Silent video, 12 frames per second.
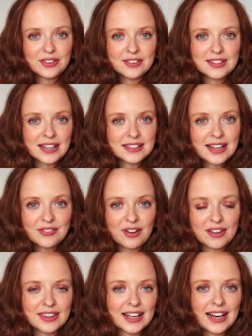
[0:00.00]
They tend to have
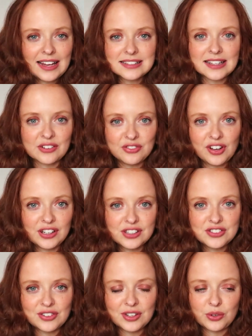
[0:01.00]
like the classic
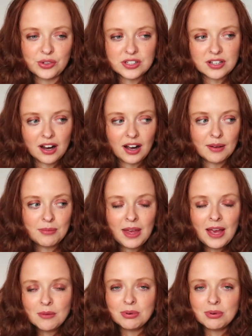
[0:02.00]
furniture in all the time,